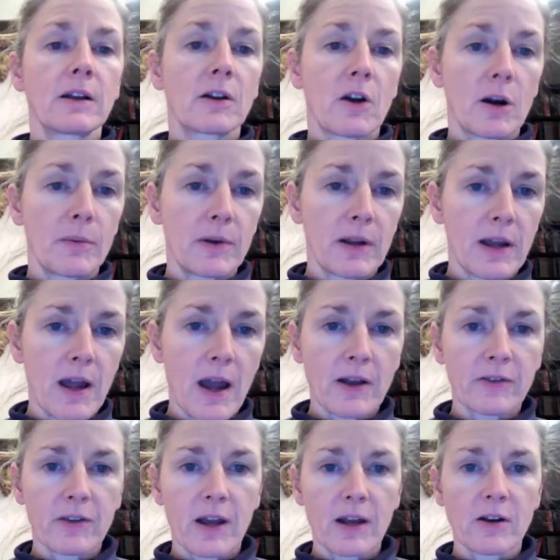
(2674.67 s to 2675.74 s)
carbon
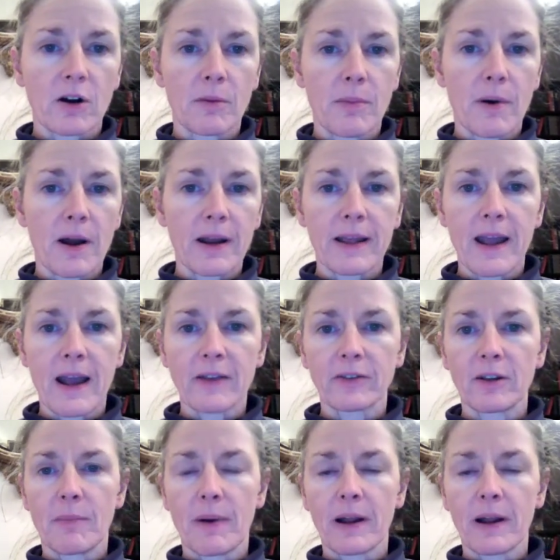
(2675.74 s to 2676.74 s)
dioxide, carbonic acid,